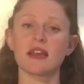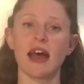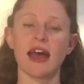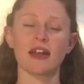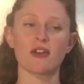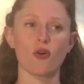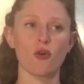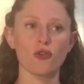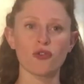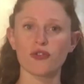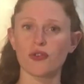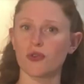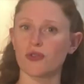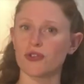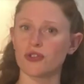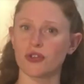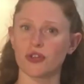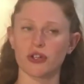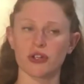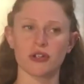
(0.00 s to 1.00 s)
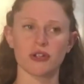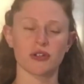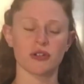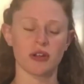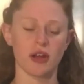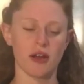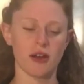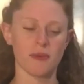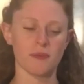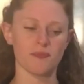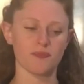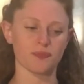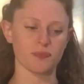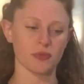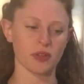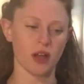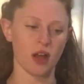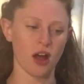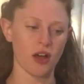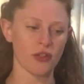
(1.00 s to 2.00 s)
and also certain
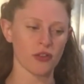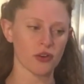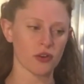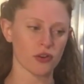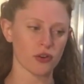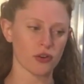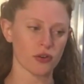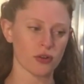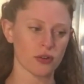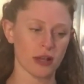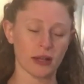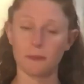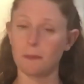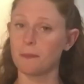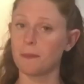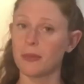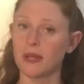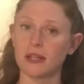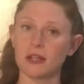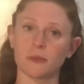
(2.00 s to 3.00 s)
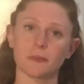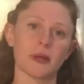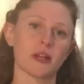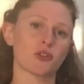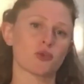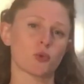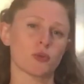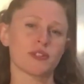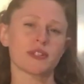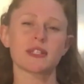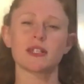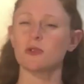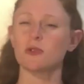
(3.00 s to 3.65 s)
other like peer mentor skill